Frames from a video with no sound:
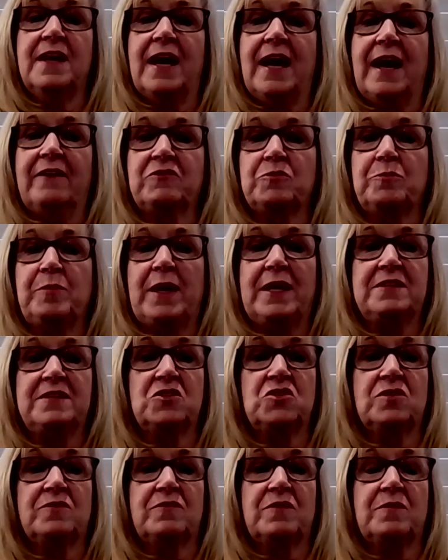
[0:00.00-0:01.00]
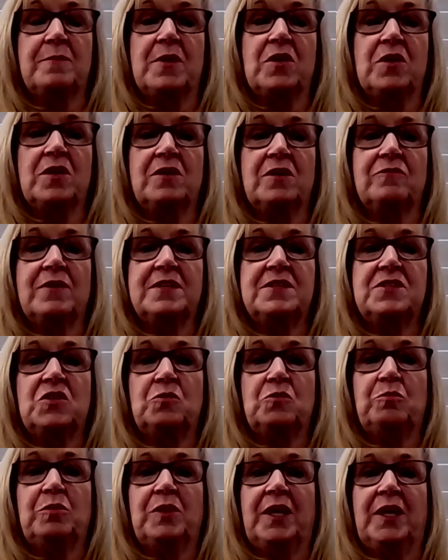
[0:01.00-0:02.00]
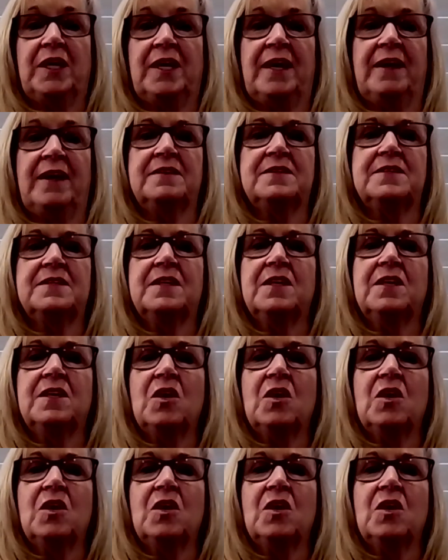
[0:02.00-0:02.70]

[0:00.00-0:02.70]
after passage of the American Rescue Plan Act,